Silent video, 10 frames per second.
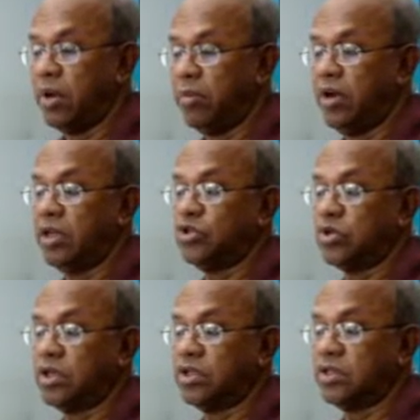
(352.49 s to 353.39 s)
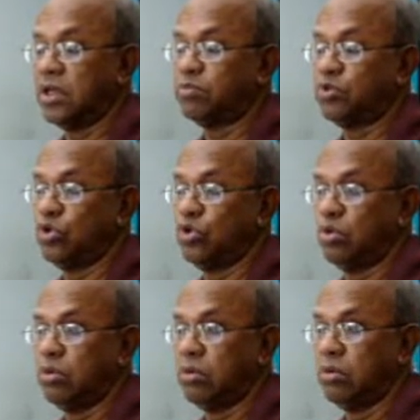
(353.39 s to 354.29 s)
primary education up
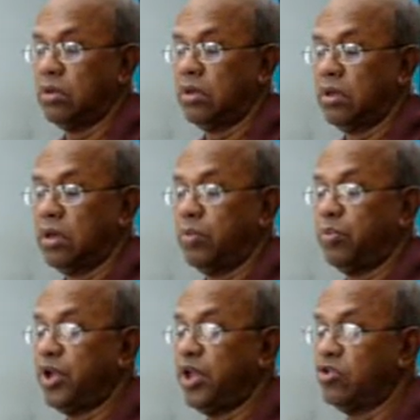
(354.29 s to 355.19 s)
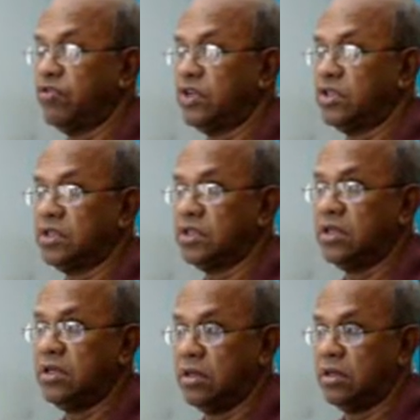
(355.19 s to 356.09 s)
to
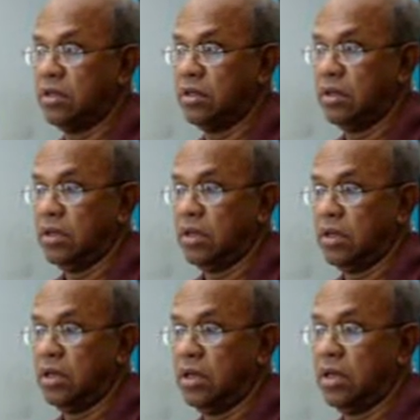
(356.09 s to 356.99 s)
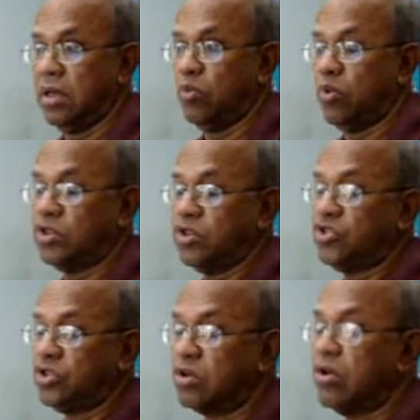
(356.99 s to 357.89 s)
pre-university
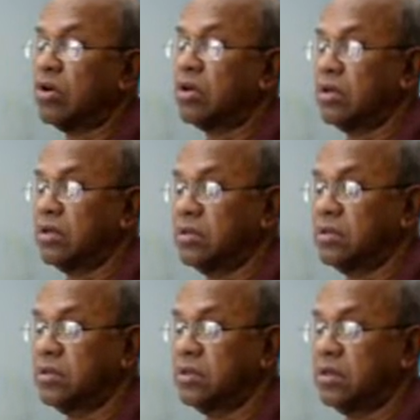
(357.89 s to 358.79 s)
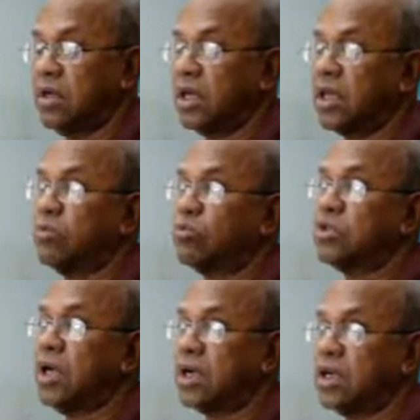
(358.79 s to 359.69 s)
was in Chittagong. I
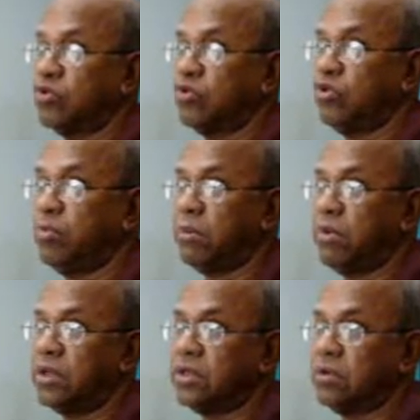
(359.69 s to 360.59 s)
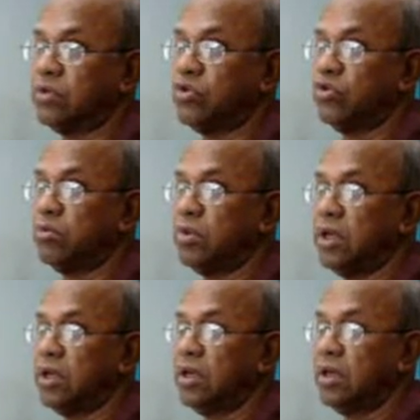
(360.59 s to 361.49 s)
came to Dhaka to do
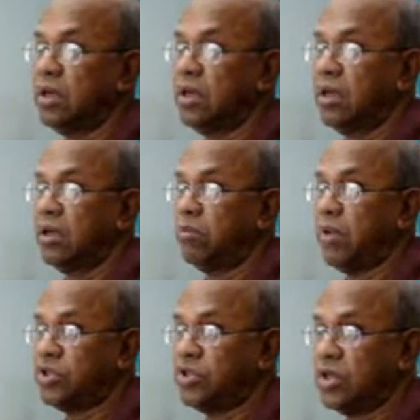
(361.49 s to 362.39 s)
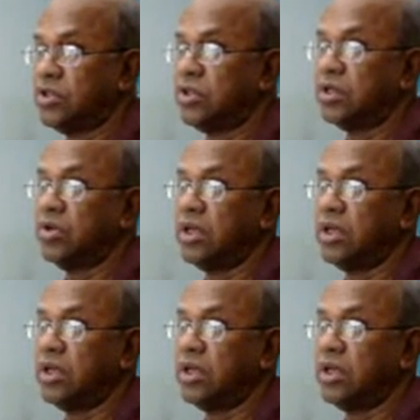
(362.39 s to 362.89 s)
my bachelor's